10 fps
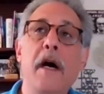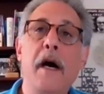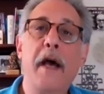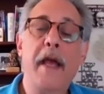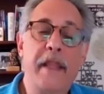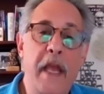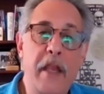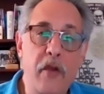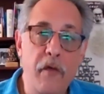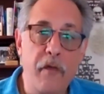and
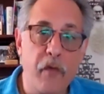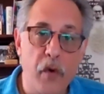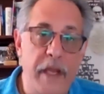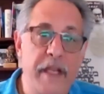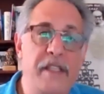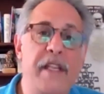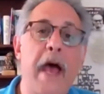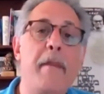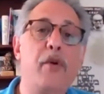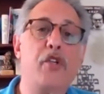that you've
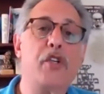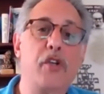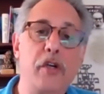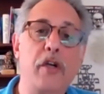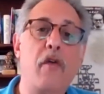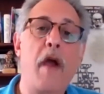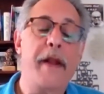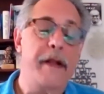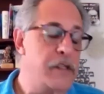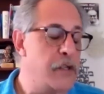reestablished good
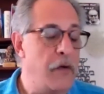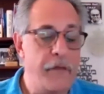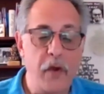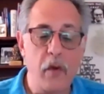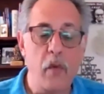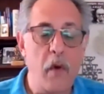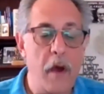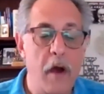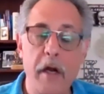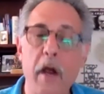credit. So if
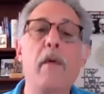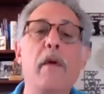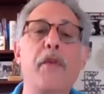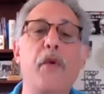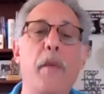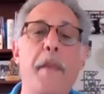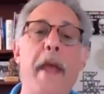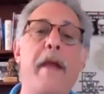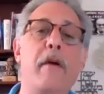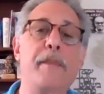you are going through a
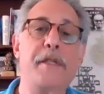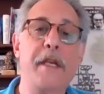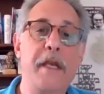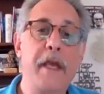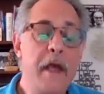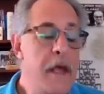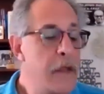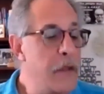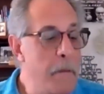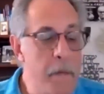bankruptcy,
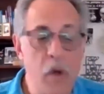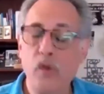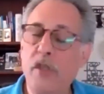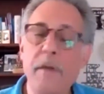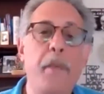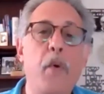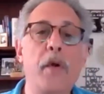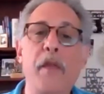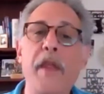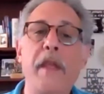the most
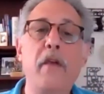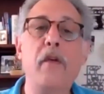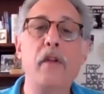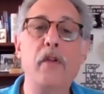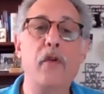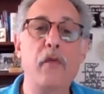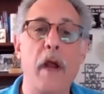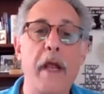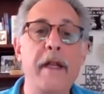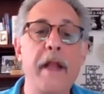important thing you can do
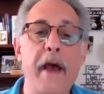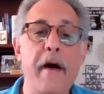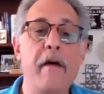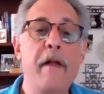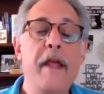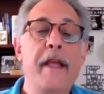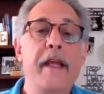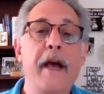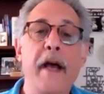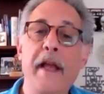right now,
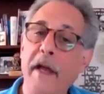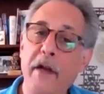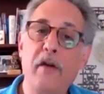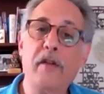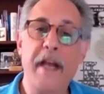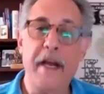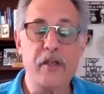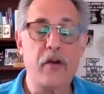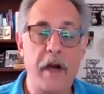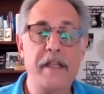I know it
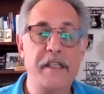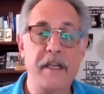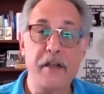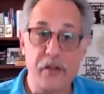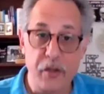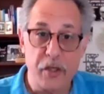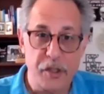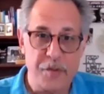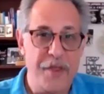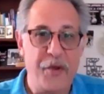sounds crazy because you
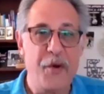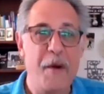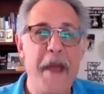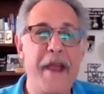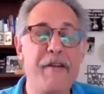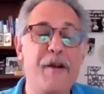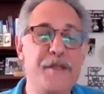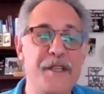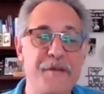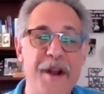just went through a
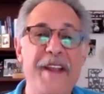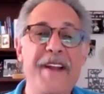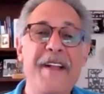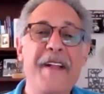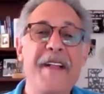bankruptcy, right?